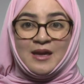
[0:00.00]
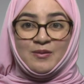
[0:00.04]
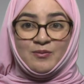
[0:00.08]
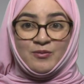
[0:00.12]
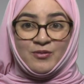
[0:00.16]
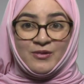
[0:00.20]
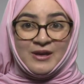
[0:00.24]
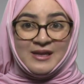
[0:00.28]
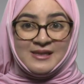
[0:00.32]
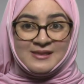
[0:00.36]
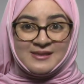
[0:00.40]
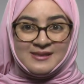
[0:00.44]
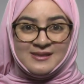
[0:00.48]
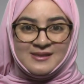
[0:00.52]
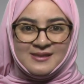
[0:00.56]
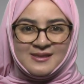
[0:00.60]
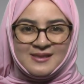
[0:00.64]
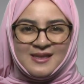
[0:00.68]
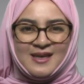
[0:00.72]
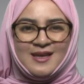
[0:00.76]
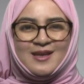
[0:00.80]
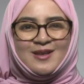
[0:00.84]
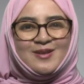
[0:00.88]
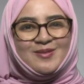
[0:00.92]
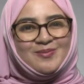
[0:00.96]
and
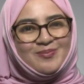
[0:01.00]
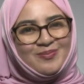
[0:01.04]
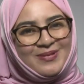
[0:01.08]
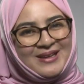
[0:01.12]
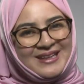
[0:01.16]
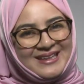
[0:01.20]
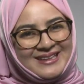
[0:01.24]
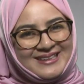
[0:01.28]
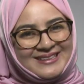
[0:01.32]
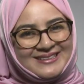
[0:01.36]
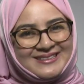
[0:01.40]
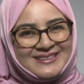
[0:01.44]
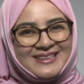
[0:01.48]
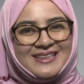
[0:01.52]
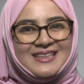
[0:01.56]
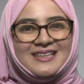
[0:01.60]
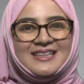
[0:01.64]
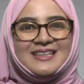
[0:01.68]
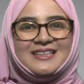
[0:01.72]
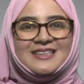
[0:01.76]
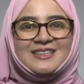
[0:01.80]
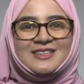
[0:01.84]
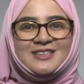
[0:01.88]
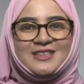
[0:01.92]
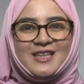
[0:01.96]
presence, please
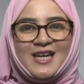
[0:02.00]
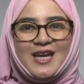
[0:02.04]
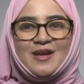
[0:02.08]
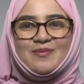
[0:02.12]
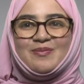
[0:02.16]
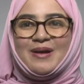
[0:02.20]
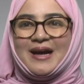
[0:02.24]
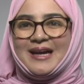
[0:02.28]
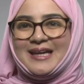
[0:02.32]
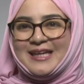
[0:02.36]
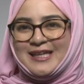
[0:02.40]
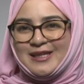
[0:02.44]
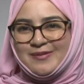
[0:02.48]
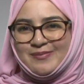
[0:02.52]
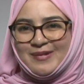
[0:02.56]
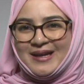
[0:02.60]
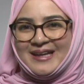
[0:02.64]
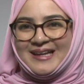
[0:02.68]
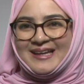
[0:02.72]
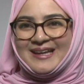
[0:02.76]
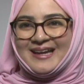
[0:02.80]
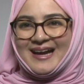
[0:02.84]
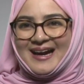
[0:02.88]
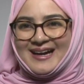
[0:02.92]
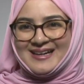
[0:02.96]
share by
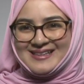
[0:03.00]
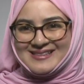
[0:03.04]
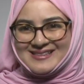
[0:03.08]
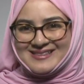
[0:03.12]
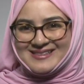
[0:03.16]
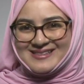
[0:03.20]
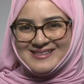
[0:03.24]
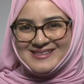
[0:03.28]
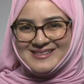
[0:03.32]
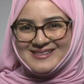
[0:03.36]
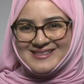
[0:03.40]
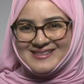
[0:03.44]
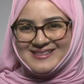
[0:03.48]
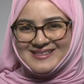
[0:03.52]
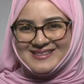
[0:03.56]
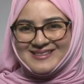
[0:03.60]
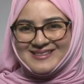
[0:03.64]
emailing us.